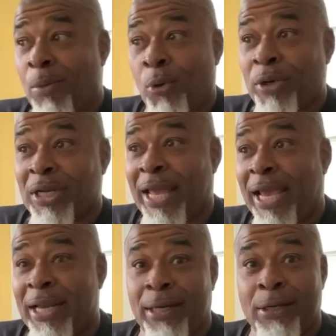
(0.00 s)
on the
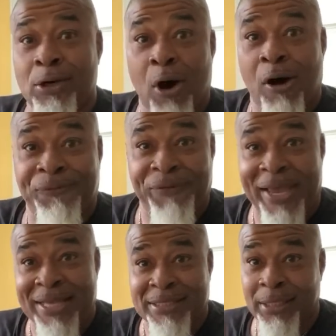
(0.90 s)
land and look all
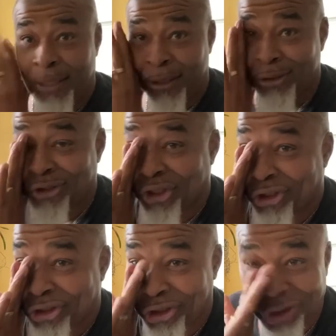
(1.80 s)
fancy,
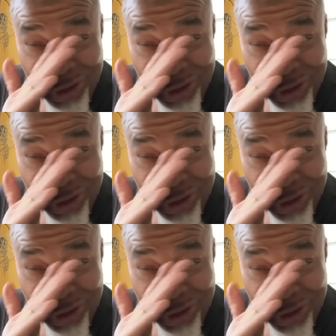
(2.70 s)
Gigi,